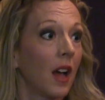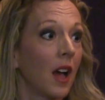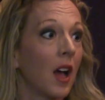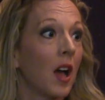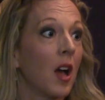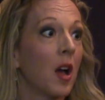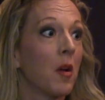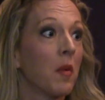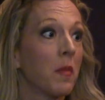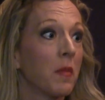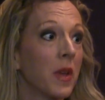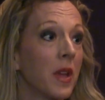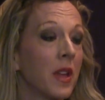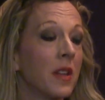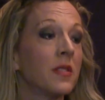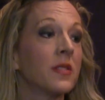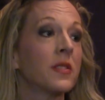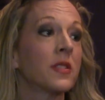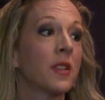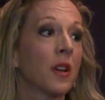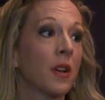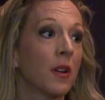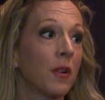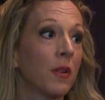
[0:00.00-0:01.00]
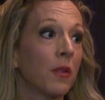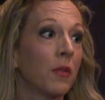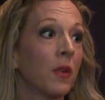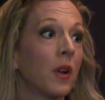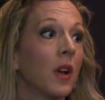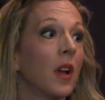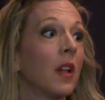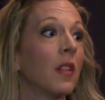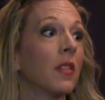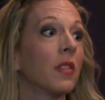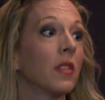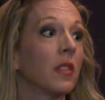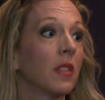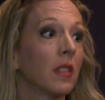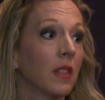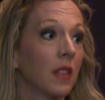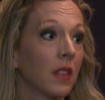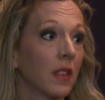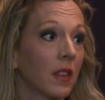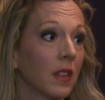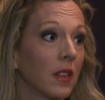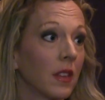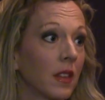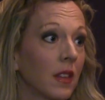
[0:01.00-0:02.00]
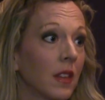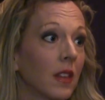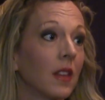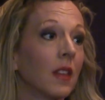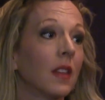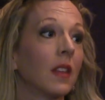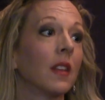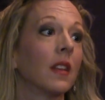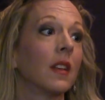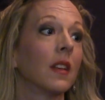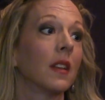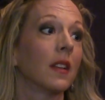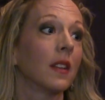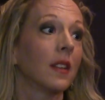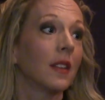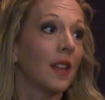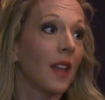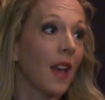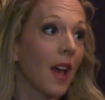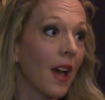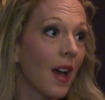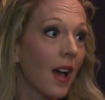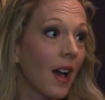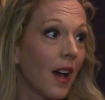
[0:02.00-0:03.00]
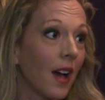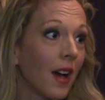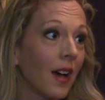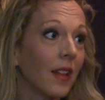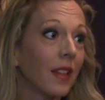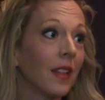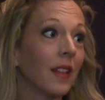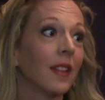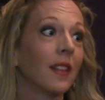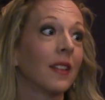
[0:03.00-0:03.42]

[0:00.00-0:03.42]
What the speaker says: And so another thing to Google, very cool.